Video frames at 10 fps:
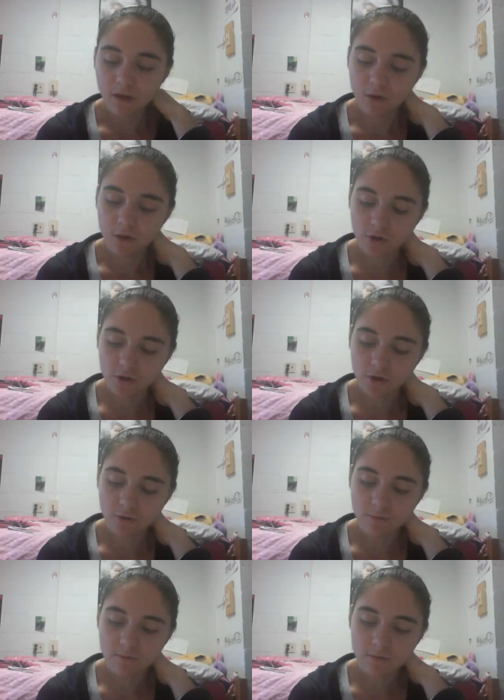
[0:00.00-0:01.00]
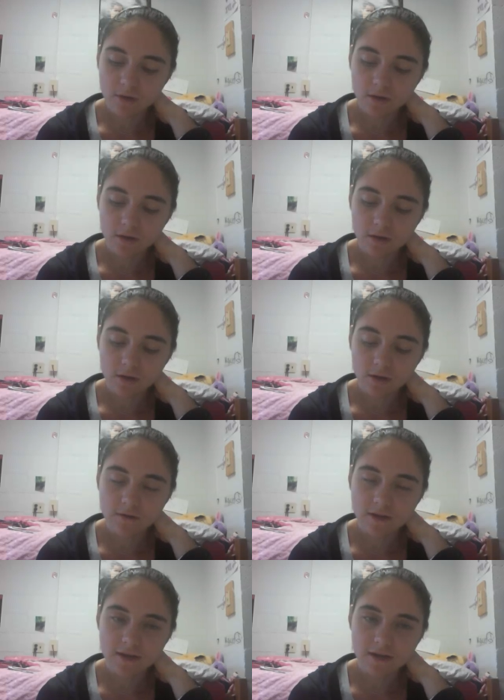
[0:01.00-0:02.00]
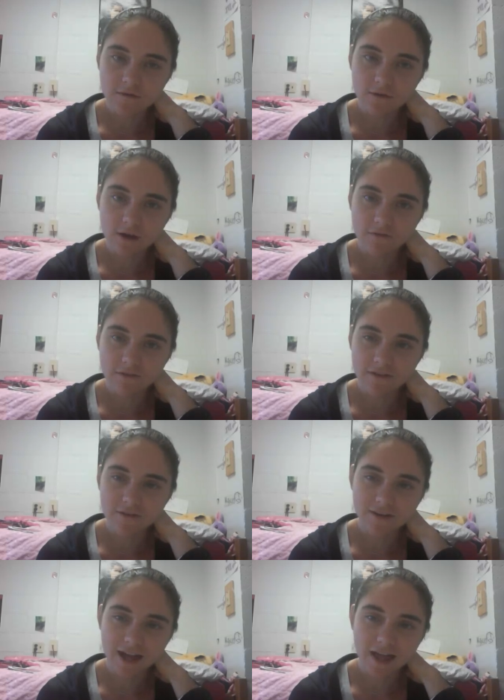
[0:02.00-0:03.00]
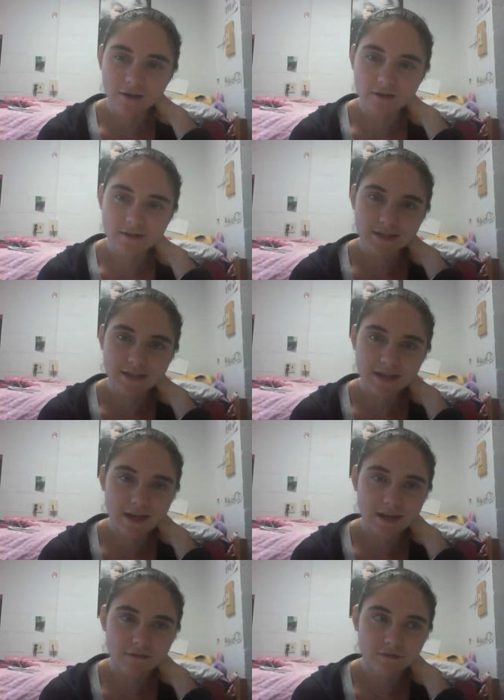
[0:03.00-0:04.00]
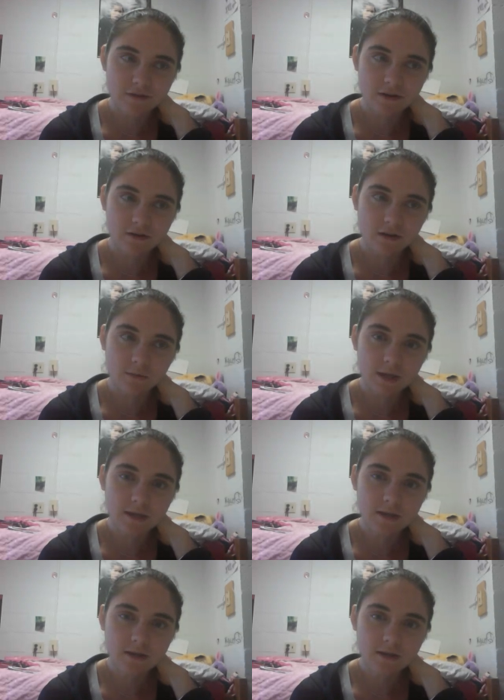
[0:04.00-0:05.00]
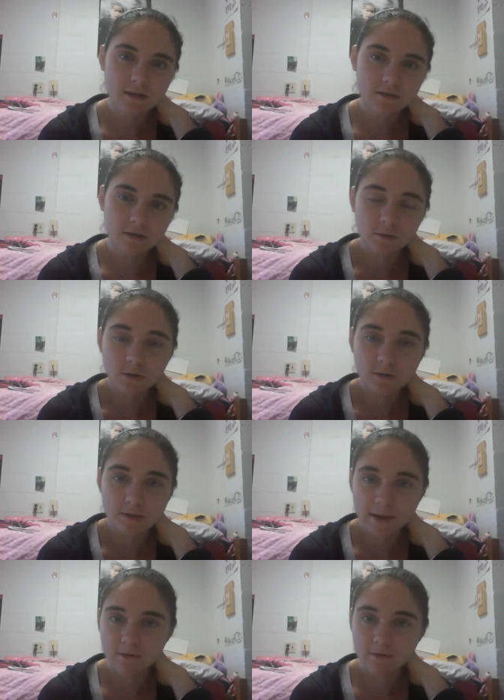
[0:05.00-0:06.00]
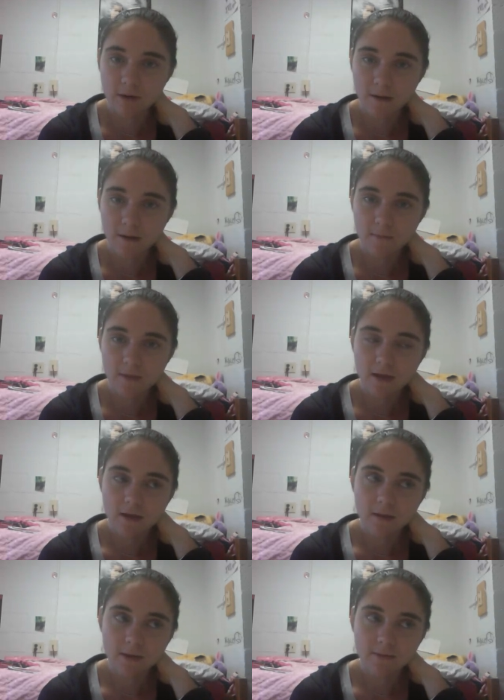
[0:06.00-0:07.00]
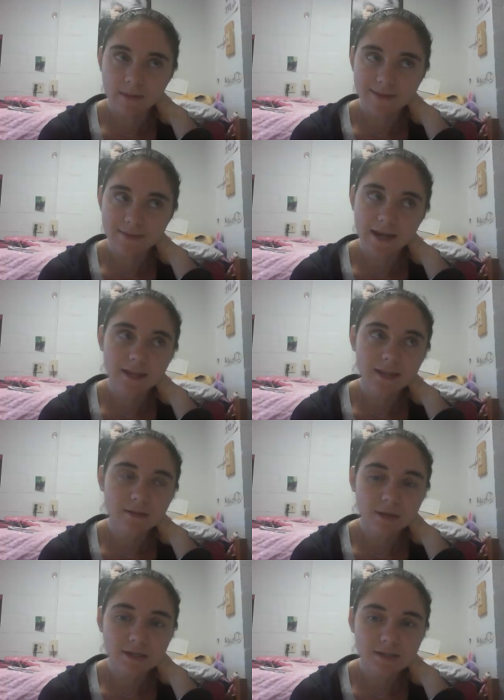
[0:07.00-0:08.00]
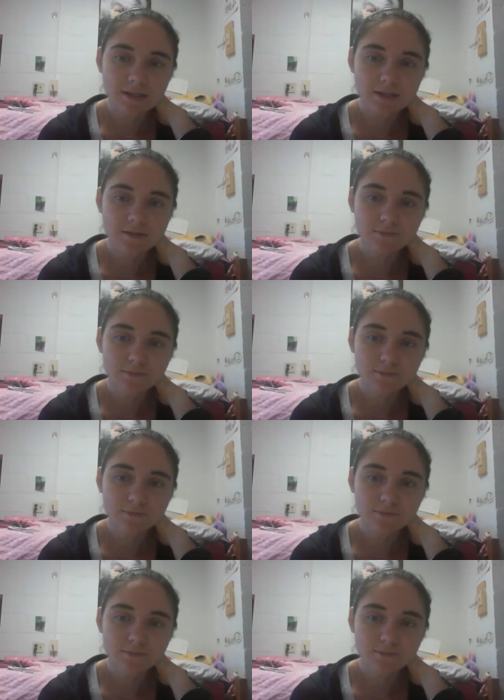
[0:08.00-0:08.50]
you think that if you cut 500 calories a day for a week, you would lose a pound, right? Mathematically it makes sense.